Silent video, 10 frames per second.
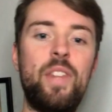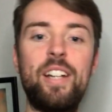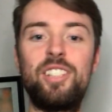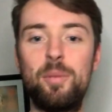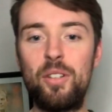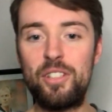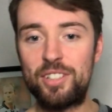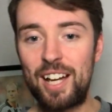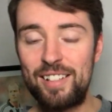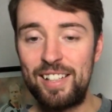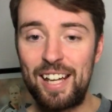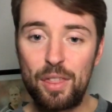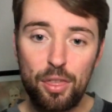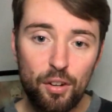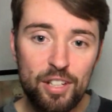Next up on the Saturday
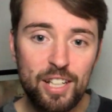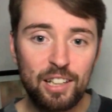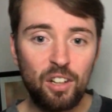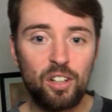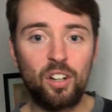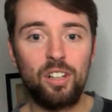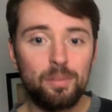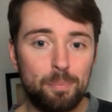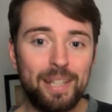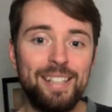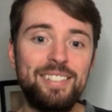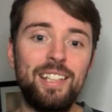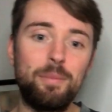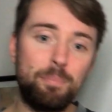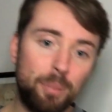at 3 o'clock on
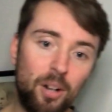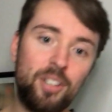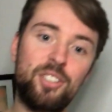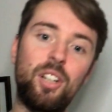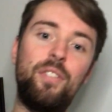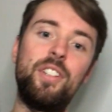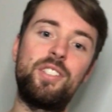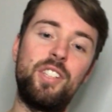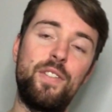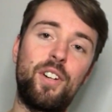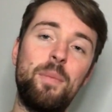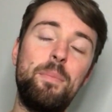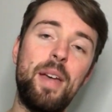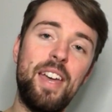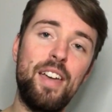BT Box Office. So you've got
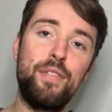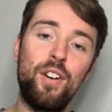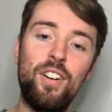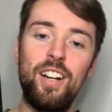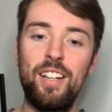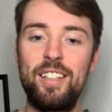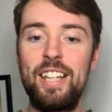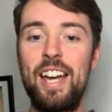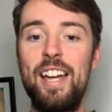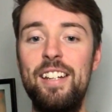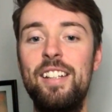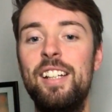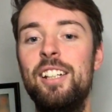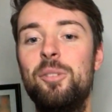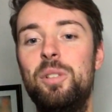to pay for it again.
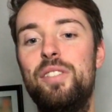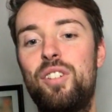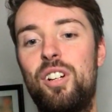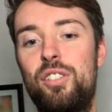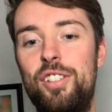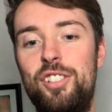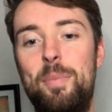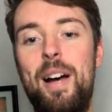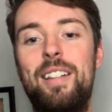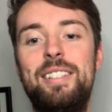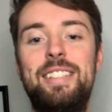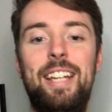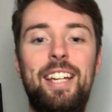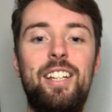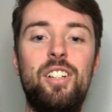We have got Crystal Palace
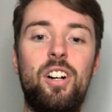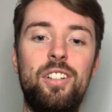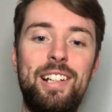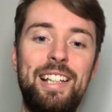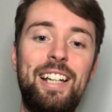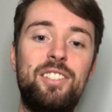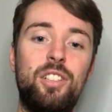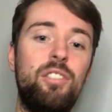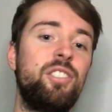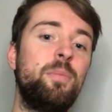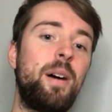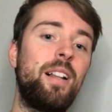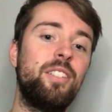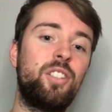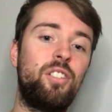taking on Leeds. So Crystal
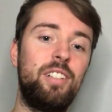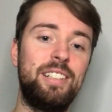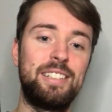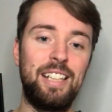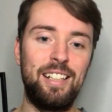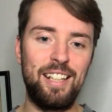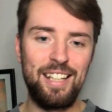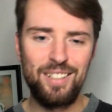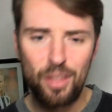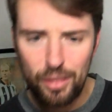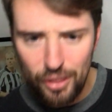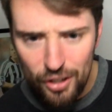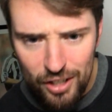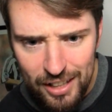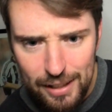Palace currently sitting in
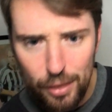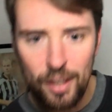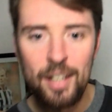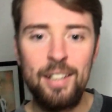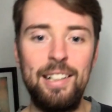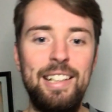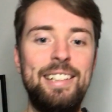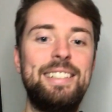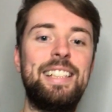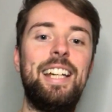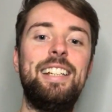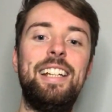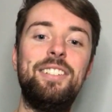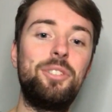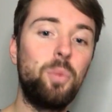13th. Leeds sitting
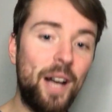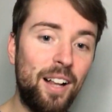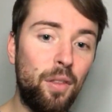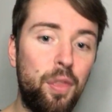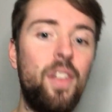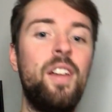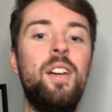in 12th.